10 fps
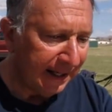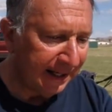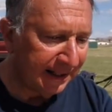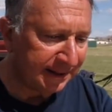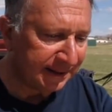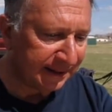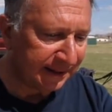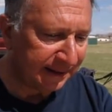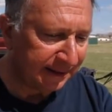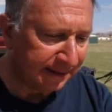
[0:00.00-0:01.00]
And
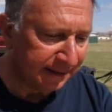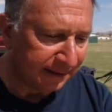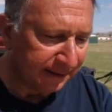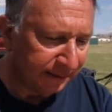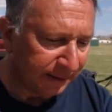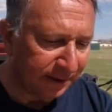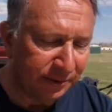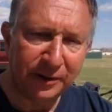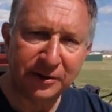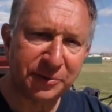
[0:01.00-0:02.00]
well,
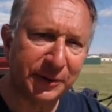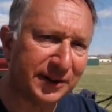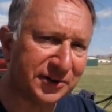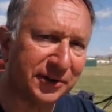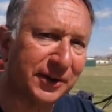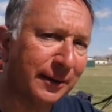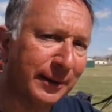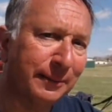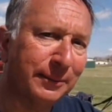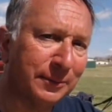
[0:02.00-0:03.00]
who knows what else will
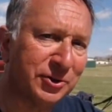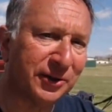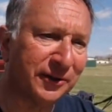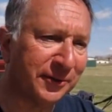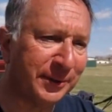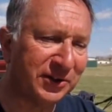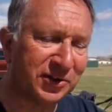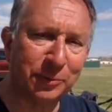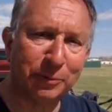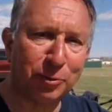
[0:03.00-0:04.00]
come up. I'm sure there will be
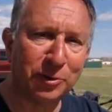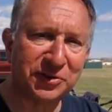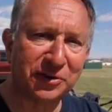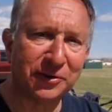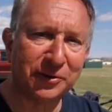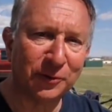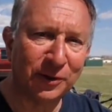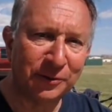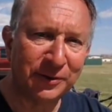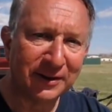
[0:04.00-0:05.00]
some reports along the
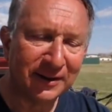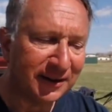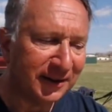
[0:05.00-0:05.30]
road.